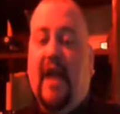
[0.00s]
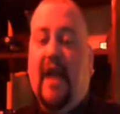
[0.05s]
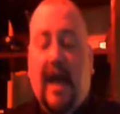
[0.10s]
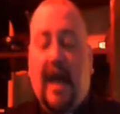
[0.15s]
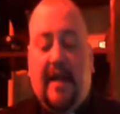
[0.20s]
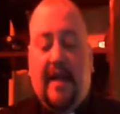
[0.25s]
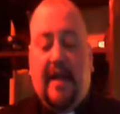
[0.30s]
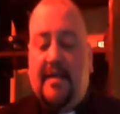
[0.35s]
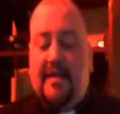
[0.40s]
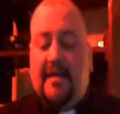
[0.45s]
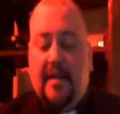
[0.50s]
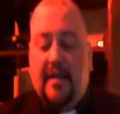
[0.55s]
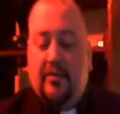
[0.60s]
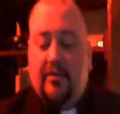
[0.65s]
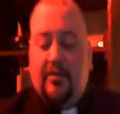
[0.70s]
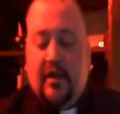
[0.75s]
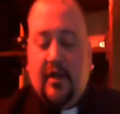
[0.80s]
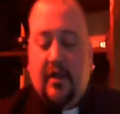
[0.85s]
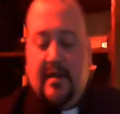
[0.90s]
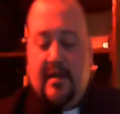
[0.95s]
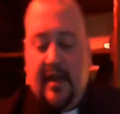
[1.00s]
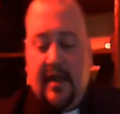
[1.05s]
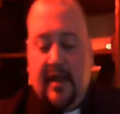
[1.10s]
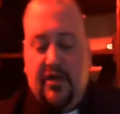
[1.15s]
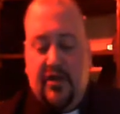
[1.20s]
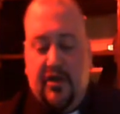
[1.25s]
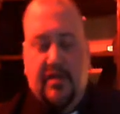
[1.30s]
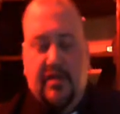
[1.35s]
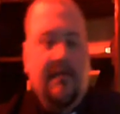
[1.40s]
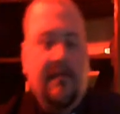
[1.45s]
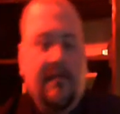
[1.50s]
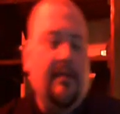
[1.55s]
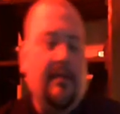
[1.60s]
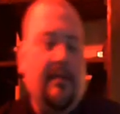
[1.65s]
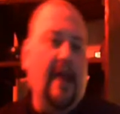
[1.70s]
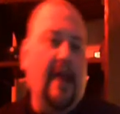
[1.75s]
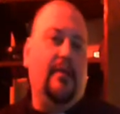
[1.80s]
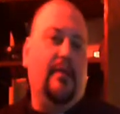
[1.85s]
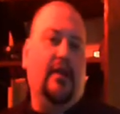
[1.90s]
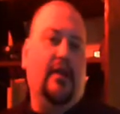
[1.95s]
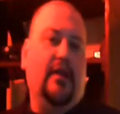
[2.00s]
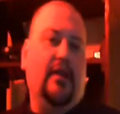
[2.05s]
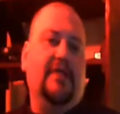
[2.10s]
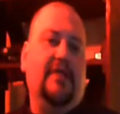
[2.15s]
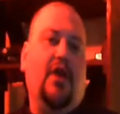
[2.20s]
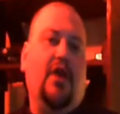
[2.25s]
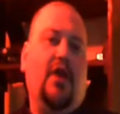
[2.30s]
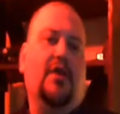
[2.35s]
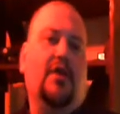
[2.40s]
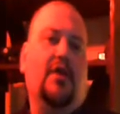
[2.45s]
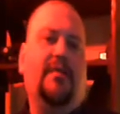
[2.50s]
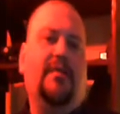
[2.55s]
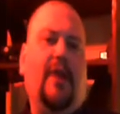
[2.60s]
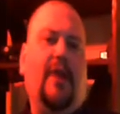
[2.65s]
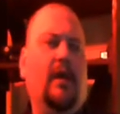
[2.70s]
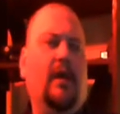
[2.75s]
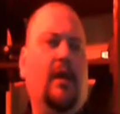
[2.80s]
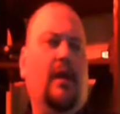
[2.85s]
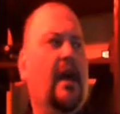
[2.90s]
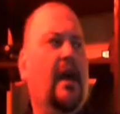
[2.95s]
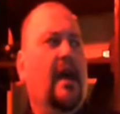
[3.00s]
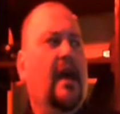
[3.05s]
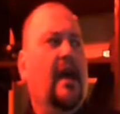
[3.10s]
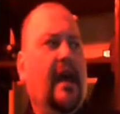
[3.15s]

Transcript: And in some translations of the Bible, it talks about